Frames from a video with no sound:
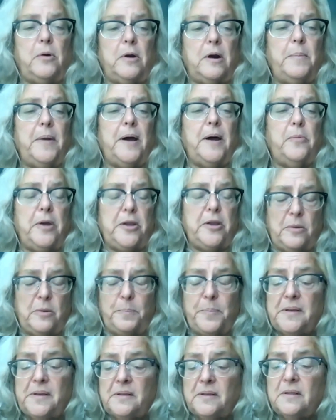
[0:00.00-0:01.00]
more about what
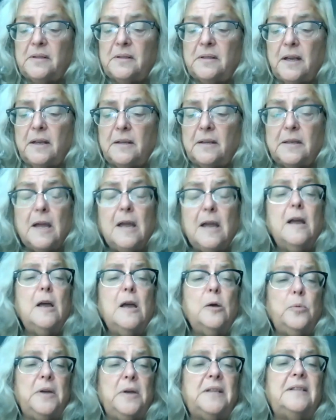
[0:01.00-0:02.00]
your business does.
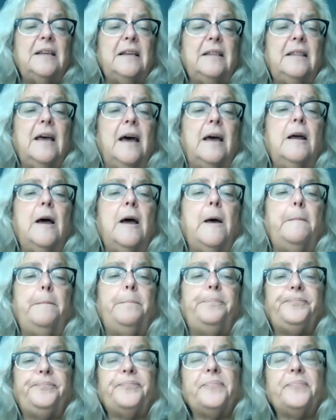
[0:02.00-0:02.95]
We set that up.